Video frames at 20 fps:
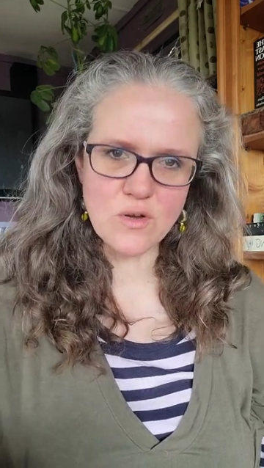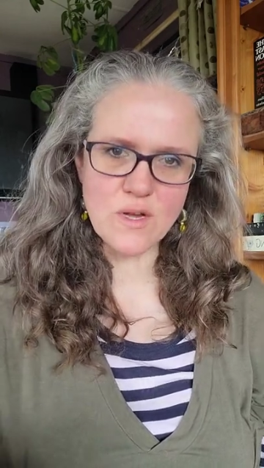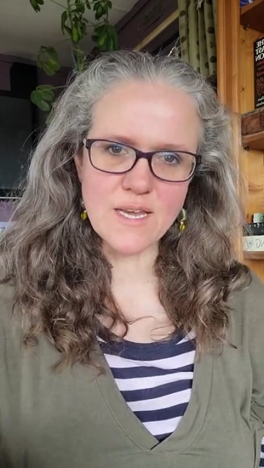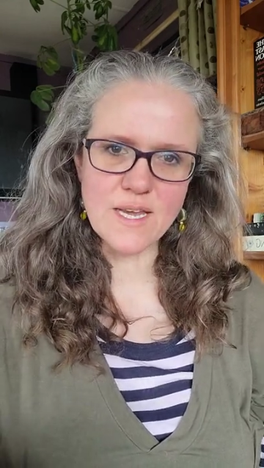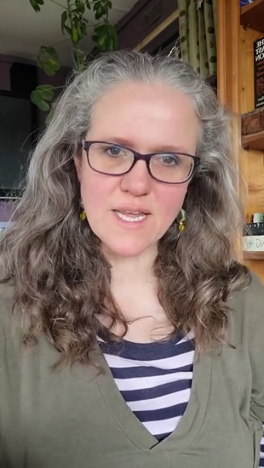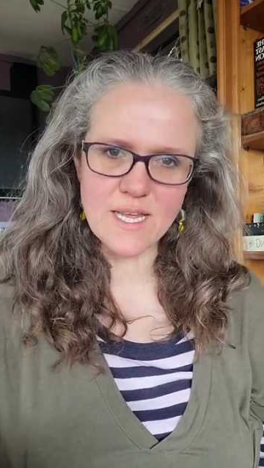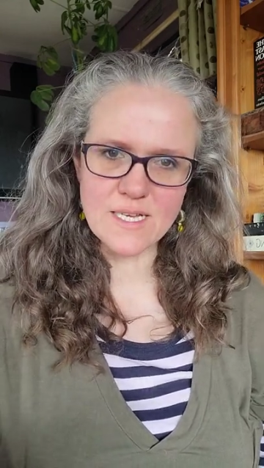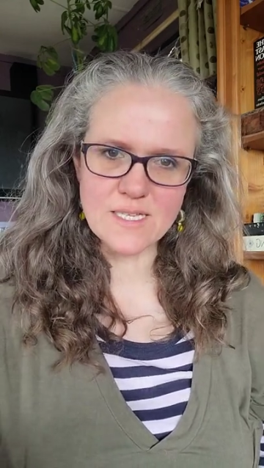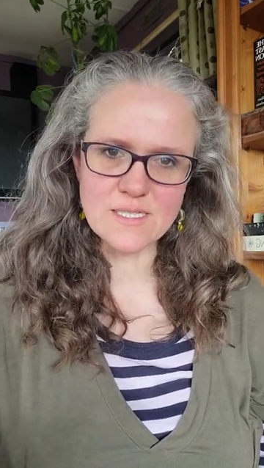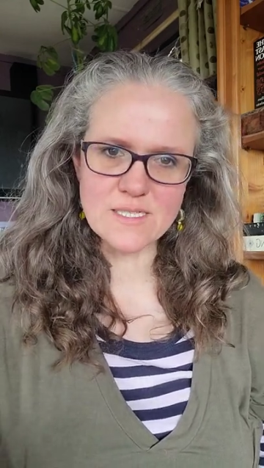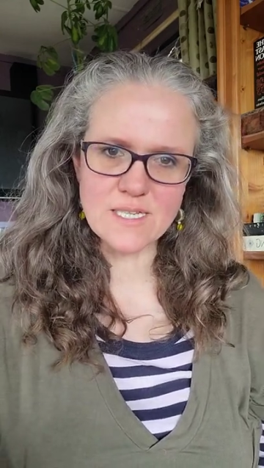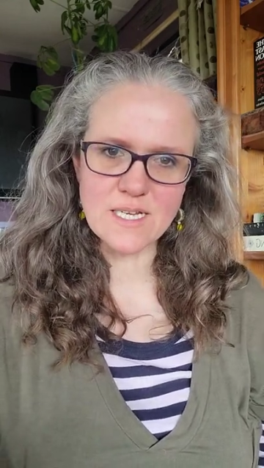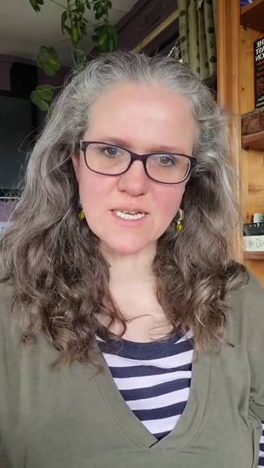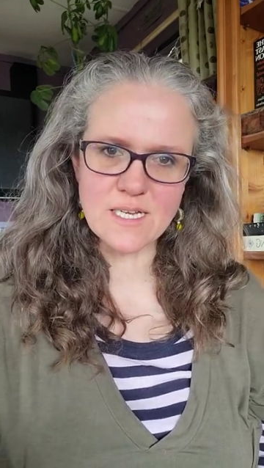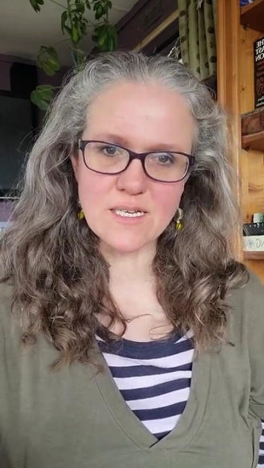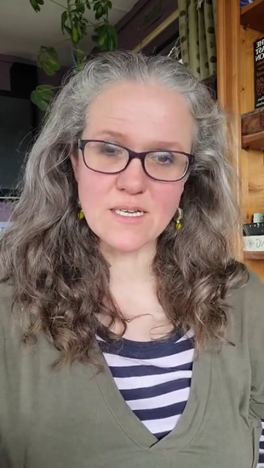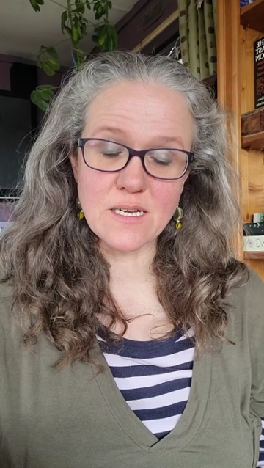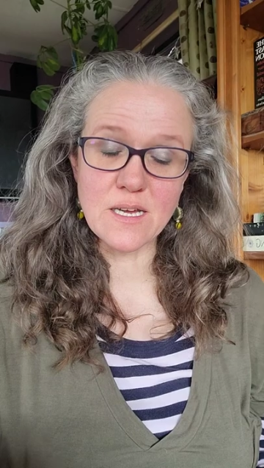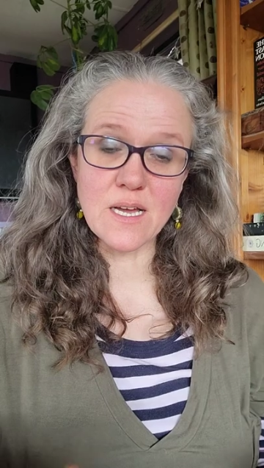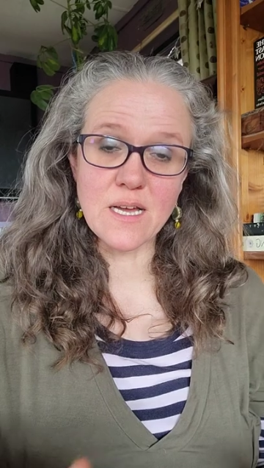an
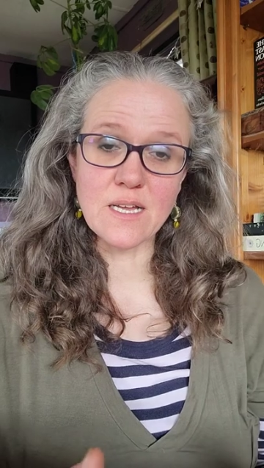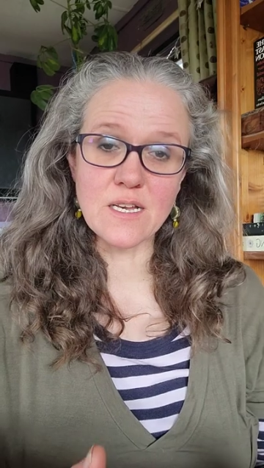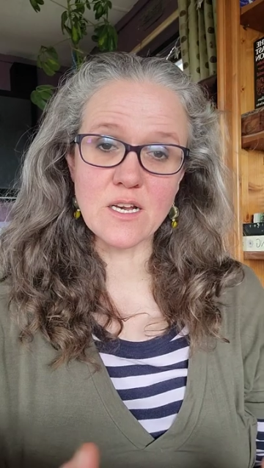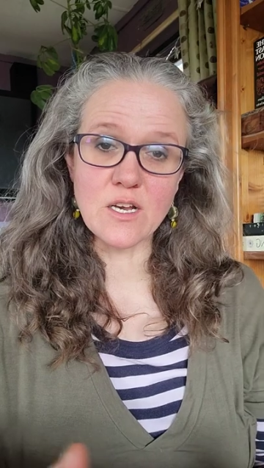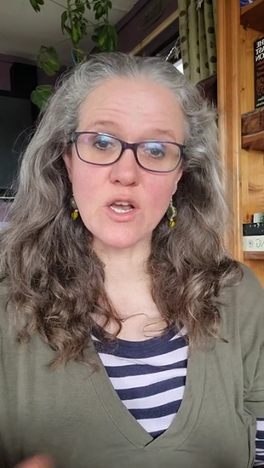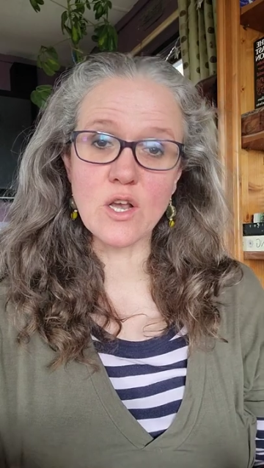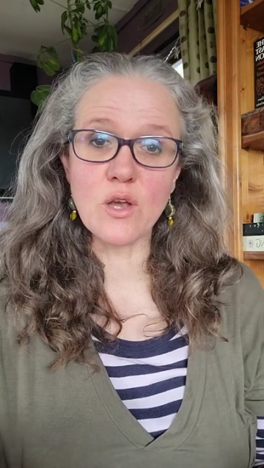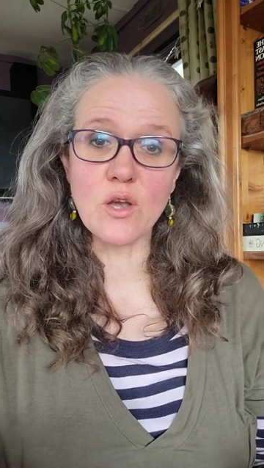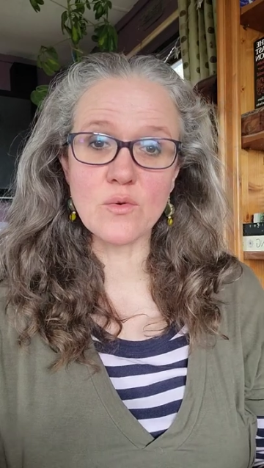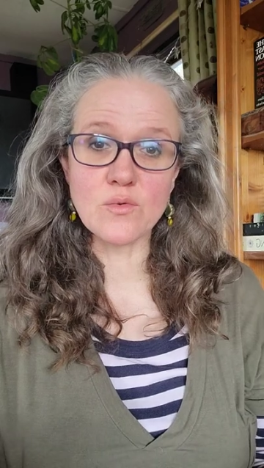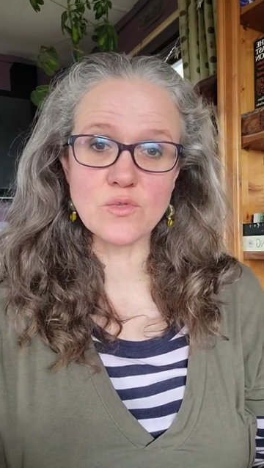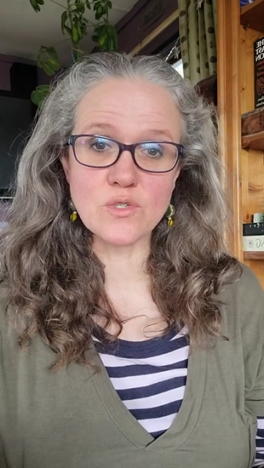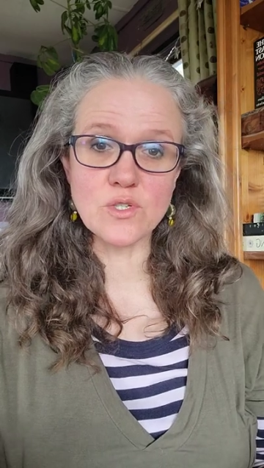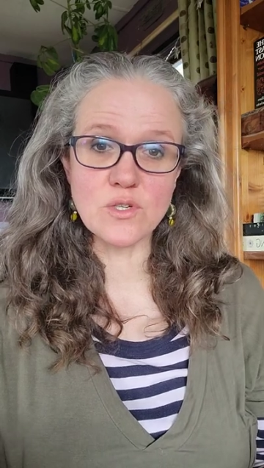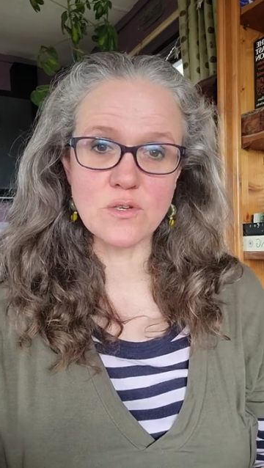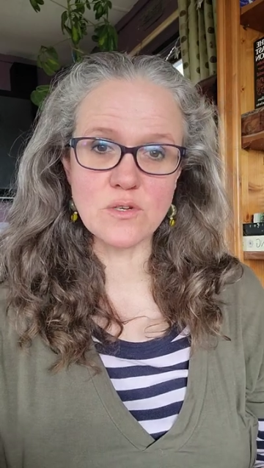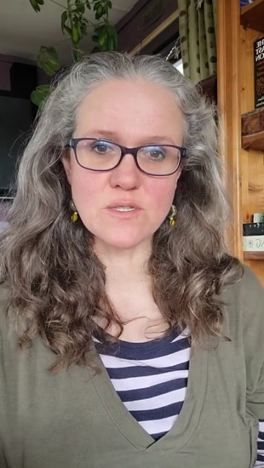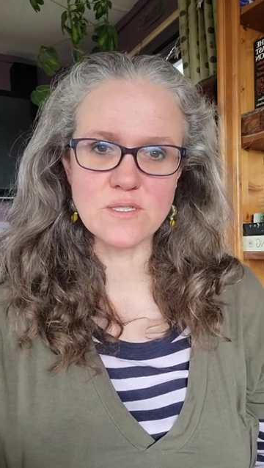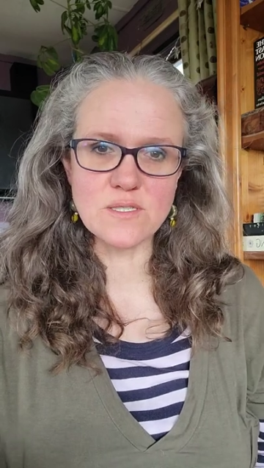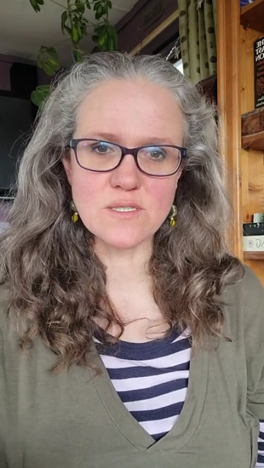ending and a
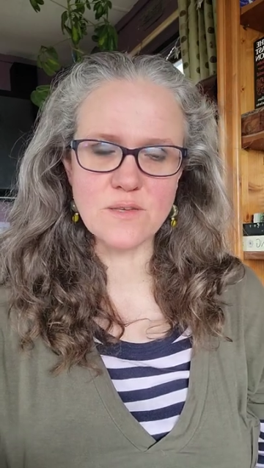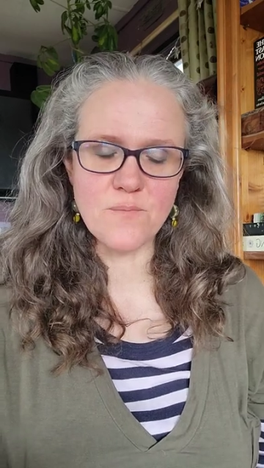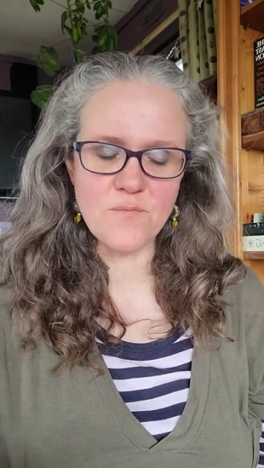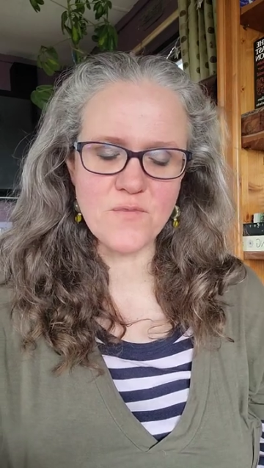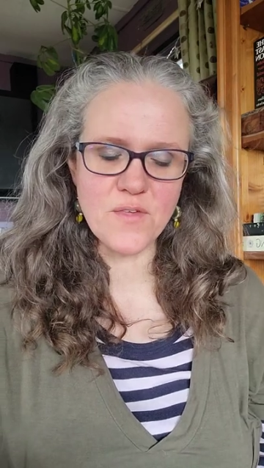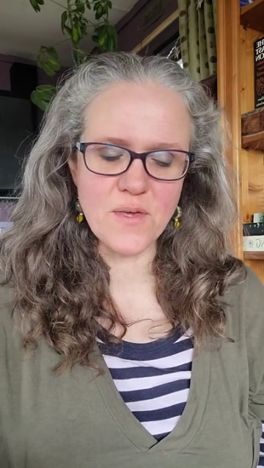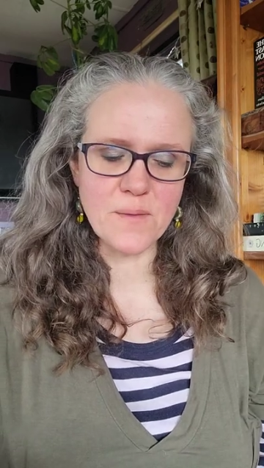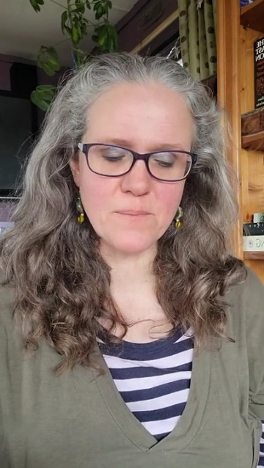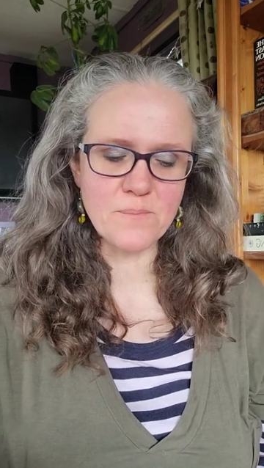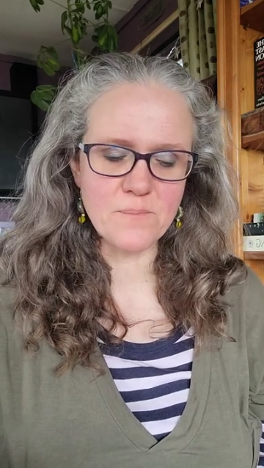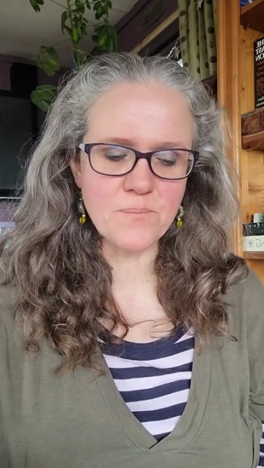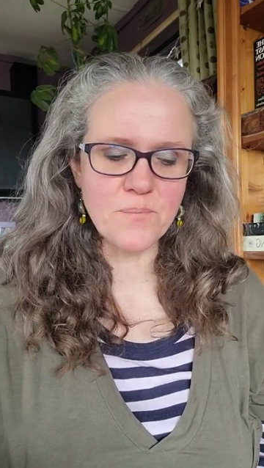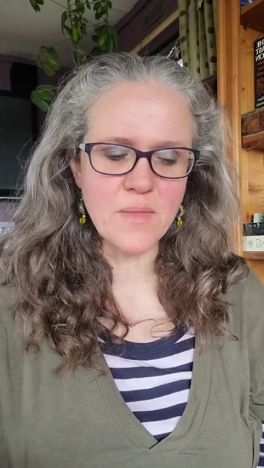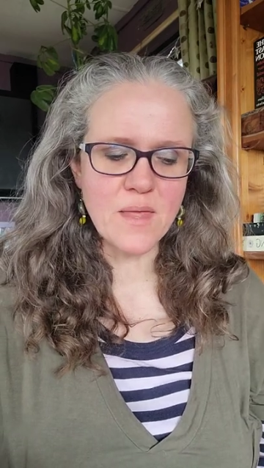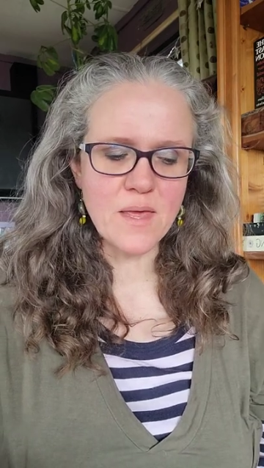closure on something,